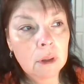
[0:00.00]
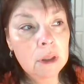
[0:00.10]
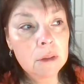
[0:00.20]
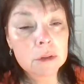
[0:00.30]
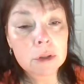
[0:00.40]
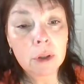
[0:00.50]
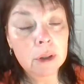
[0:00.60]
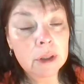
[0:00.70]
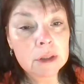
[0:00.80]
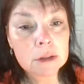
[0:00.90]
He was
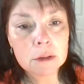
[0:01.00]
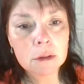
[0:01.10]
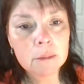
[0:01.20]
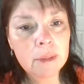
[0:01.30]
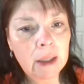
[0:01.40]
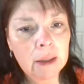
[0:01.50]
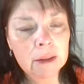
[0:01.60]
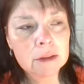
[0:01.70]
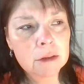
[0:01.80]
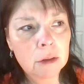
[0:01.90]
hurting so bad.
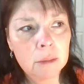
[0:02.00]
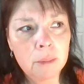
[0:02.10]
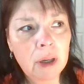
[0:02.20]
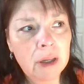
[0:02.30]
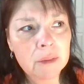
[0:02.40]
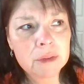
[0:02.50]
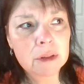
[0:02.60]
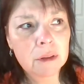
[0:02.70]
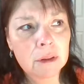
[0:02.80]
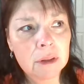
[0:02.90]
His body
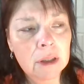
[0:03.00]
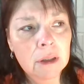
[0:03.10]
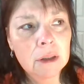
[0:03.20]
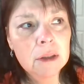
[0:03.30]
was hurting